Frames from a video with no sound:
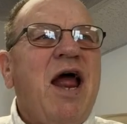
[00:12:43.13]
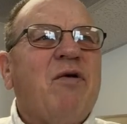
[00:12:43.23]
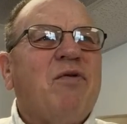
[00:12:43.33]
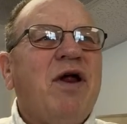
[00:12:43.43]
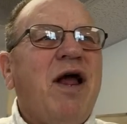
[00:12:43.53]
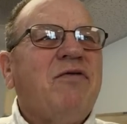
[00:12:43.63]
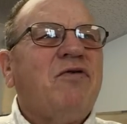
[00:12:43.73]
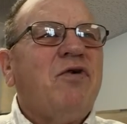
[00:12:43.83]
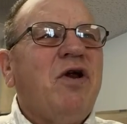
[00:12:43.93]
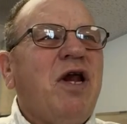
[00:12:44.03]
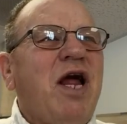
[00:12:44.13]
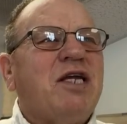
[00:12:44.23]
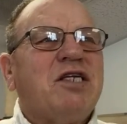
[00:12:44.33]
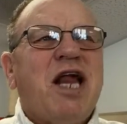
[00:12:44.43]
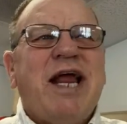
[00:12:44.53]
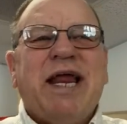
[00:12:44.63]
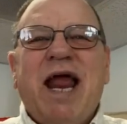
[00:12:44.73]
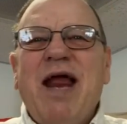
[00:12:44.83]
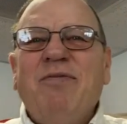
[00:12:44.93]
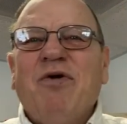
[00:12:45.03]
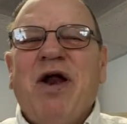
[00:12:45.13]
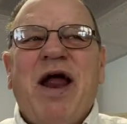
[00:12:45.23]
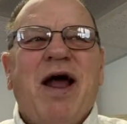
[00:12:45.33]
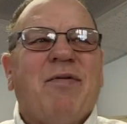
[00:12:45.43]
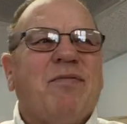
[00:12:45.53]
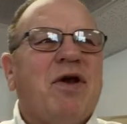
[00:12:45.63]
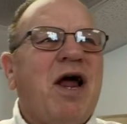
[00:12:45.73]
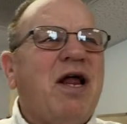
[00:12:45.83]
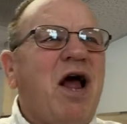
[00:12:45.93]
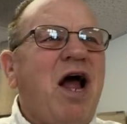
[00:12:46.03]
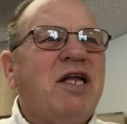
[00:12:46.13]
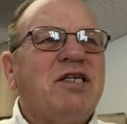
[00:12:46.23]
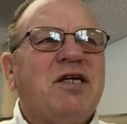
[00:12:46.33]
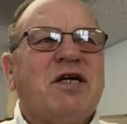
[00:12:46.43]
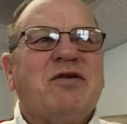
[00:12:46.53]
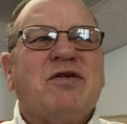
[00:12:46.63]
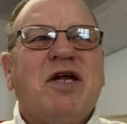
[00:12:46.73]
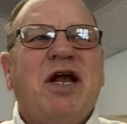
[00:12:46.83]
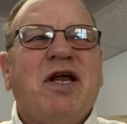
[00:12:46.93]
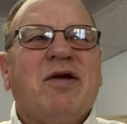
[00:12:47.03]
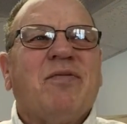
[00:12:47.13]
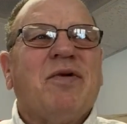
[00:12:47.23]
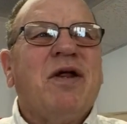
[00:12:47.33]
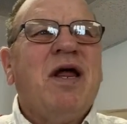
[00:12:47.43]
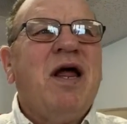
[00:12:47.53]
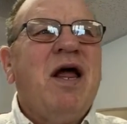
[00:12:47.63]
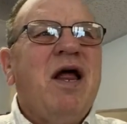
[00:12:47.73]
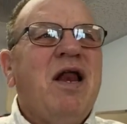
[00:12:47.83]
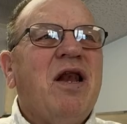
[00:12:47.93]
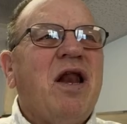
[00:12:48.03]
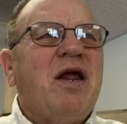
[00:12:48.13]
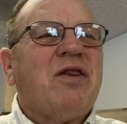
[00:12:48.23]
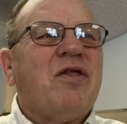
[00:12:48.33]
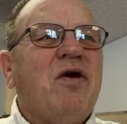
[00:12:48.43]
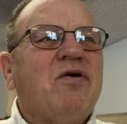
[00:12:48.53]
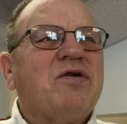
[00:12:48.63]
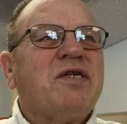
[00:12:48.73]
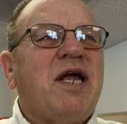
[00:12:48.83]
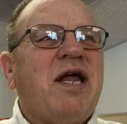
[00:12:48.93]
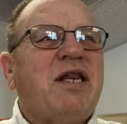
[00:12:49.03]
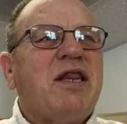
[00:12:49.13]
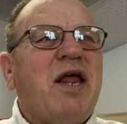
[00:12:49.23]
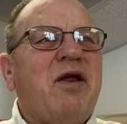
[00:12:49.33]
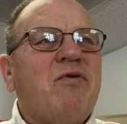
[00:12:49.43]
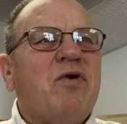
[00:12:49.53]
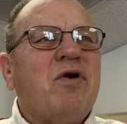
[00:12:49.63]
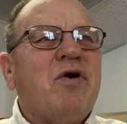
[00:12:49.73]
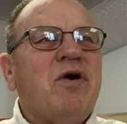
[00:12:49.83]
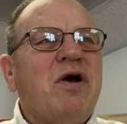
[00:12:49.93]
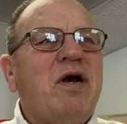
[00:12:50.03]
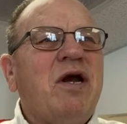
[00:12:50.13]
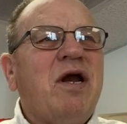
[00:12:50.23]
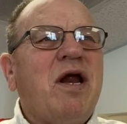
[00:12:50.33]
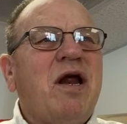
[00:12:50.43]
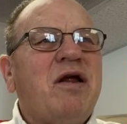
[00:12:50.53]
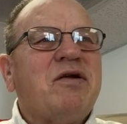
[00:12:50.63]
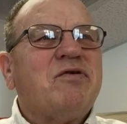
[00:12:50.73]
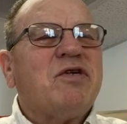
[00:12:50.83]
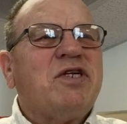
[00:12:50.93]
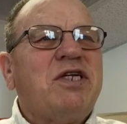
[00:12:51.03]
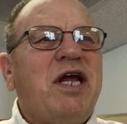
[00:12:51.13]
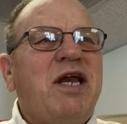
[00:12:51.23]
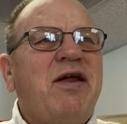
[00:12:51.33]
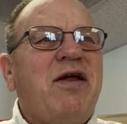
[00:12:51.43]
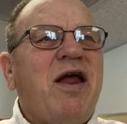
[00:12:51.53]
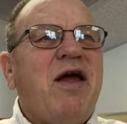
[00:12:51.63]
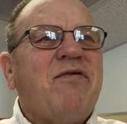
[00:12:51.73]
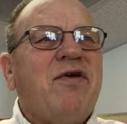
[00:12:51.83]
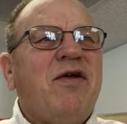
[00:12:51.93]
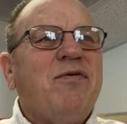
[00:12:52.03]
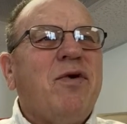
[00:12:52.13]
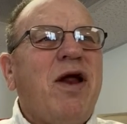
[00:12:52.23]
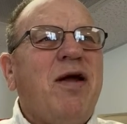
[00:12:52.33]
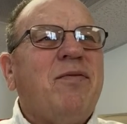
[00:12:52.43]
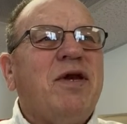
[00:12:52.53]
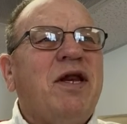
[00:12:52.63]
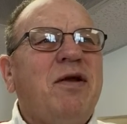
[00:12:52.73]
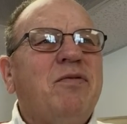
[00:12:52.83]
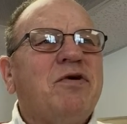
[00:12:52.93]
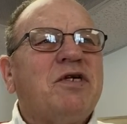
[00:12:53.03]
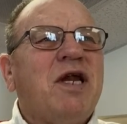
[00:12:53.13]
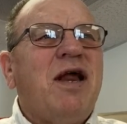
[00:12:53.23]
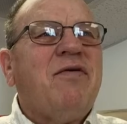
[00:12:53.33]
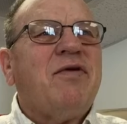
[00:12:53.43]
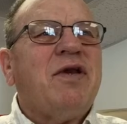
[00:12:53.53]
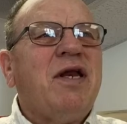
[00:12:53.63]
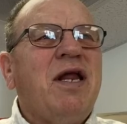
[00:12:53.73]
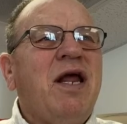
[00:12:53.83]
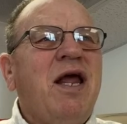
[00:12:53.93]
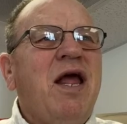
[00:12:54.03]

and we have to realize, like Abraham, like Isaac and Jacob, like those that they were, it was said of Abraham in Hebrews 11,